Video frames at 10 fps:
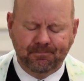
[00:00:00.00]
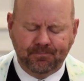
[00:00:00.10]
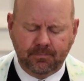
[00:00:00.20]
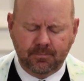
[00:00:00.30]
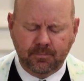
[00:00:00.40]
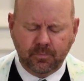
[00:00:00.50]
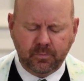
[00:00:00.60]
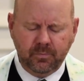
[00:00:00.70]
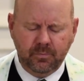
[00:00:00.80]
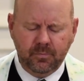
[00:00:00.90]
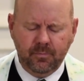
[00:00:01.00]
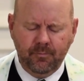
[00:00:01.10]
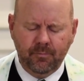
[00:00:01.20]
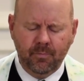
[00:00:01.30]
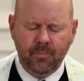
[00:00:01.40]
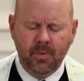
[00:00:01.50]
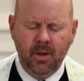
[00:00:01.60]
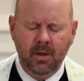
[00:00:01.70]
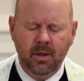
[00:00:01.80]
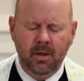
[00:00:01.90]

(no one is talking)